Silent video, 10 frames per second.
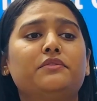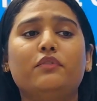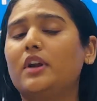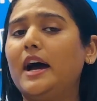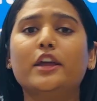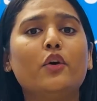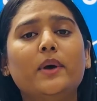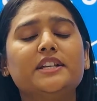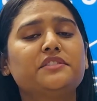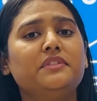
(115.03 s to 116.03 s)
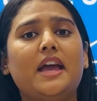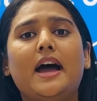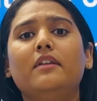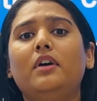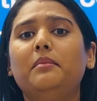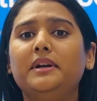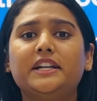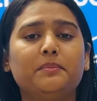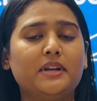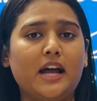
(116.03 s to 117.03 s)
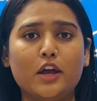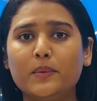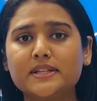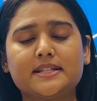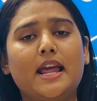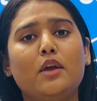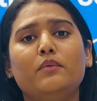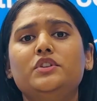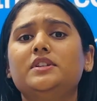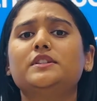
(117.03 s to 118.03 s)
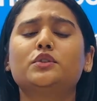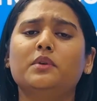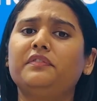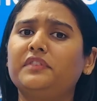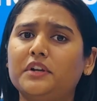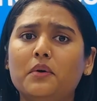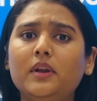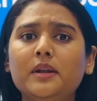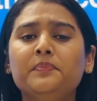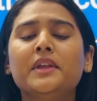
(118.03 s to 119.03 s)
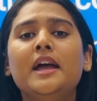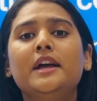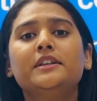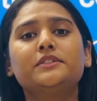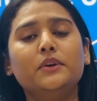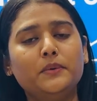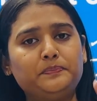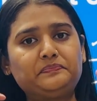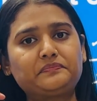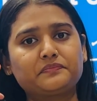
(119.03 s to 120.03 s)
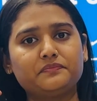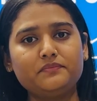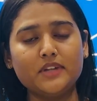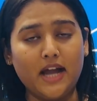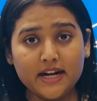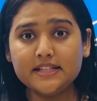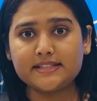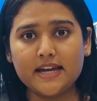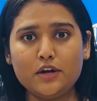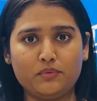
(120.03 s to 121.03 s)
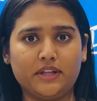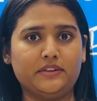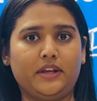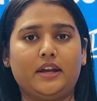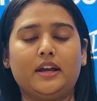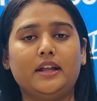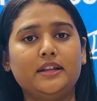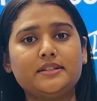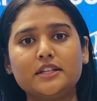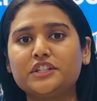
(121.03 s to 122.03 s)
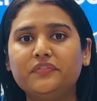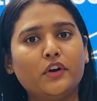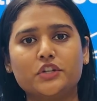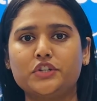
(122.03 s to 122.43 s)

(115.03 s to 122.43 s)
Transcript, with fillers: For iOS, we have a multiple iOS languages, Swift, and all. So understand one thing. This is for